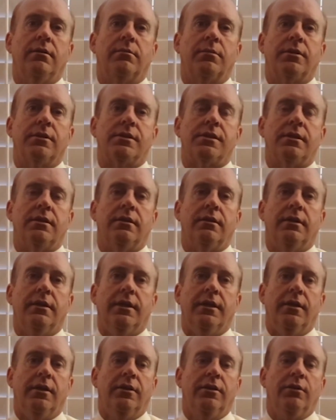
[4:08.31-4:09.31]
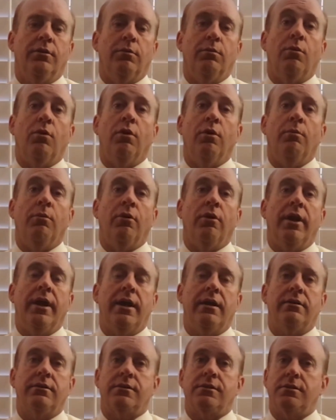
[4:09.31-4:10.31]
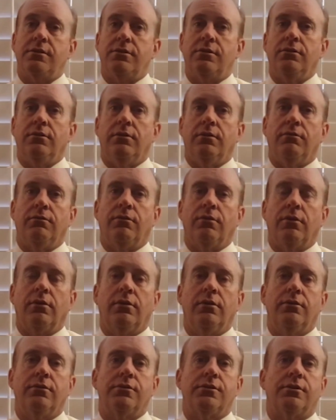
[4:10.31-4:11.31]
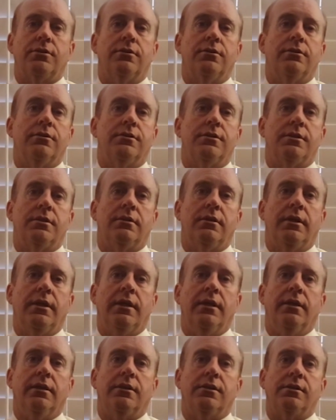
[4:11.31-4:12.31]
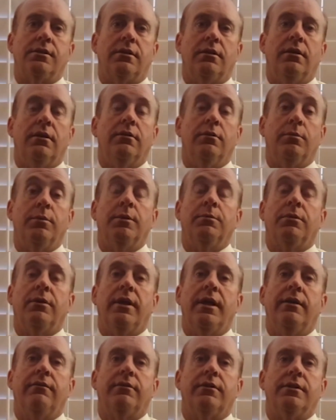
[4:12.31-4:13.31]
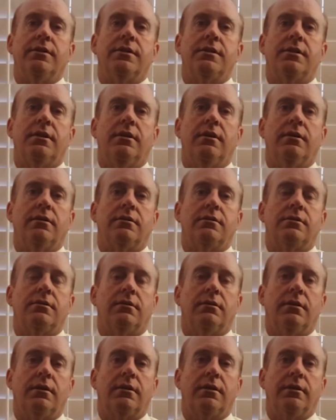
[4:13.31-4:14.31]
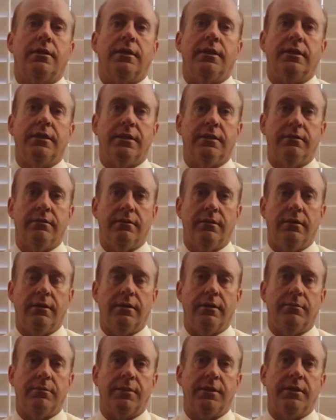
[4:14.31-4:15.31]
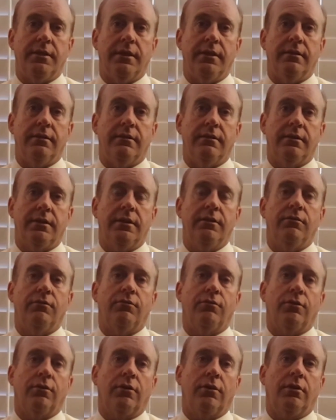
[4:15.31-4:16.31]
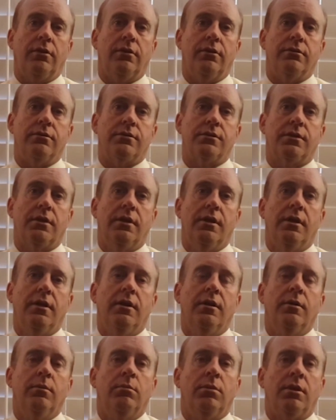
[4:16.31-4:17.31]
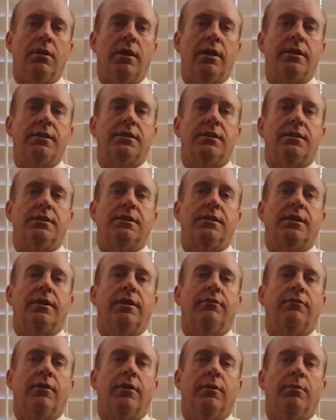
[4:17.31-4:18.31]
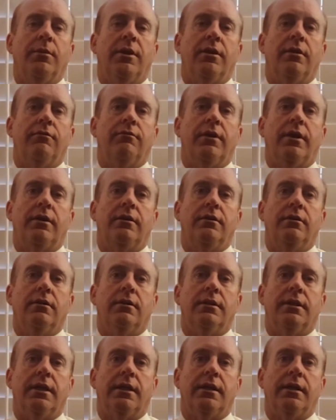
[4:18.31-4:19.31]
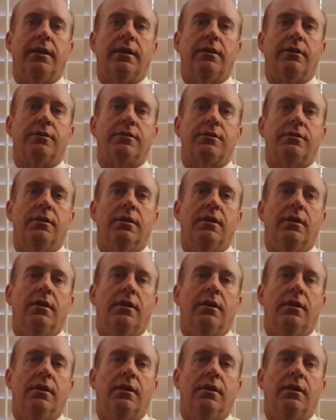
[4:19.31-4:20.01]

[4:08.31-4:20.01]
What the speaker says: because there were more and more houses due to the foreclosures and just other people having to sell. So luckily didn't foreclose. Lost a significant amount of value on that house.